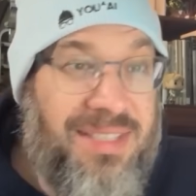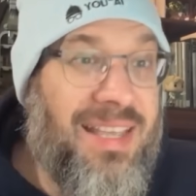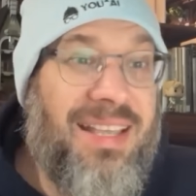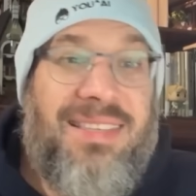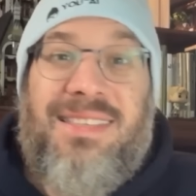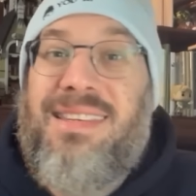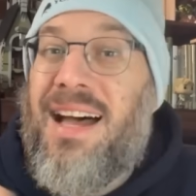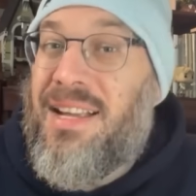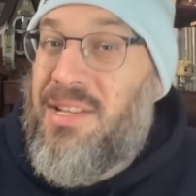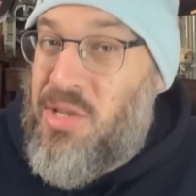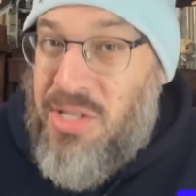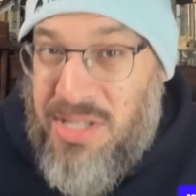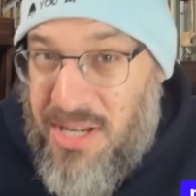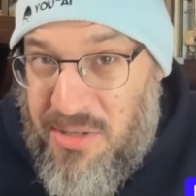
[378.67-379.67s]
It's not
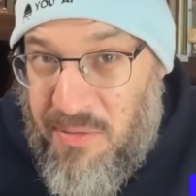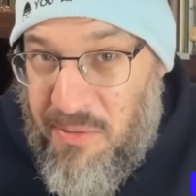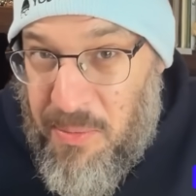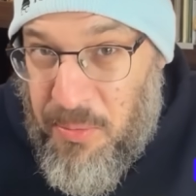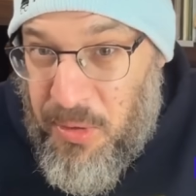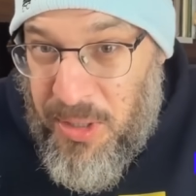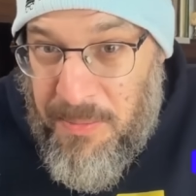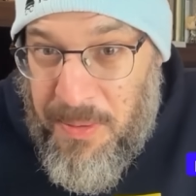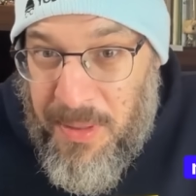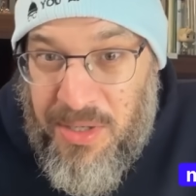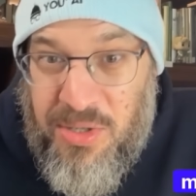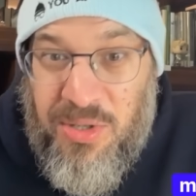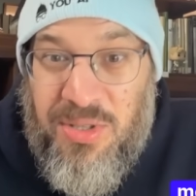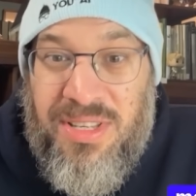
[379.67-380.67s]
just because of the pretty
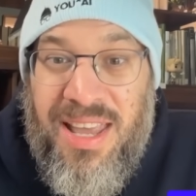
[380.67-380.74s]
pictures.